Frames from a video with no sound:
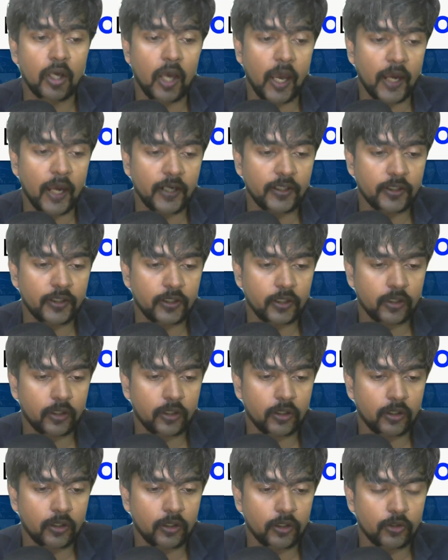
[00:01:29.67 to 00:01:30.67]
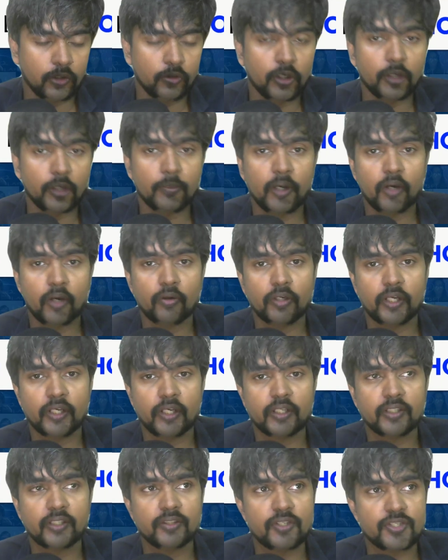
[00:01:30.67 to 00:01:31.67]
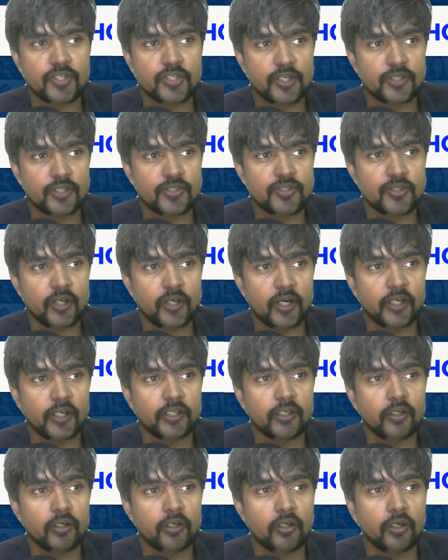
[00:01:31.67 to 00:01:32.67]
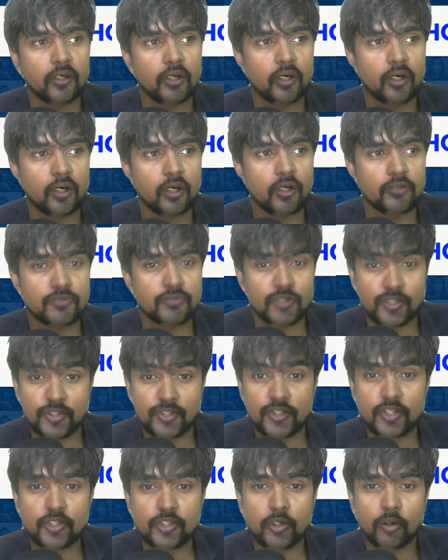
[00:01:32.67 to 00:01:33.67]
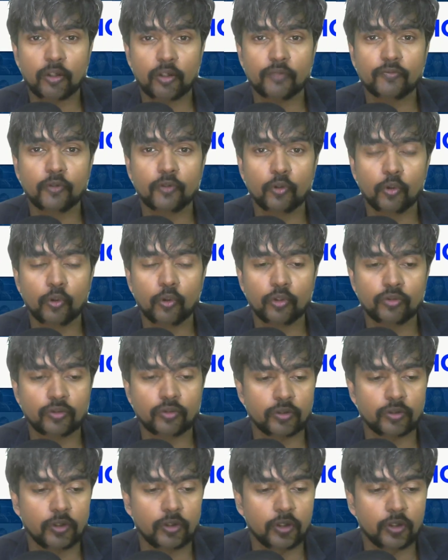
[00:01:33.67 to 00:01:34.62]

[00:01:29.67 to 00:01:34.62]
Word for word: at uh, Unique Biotech in the sense that uh, since there's a lot of growth,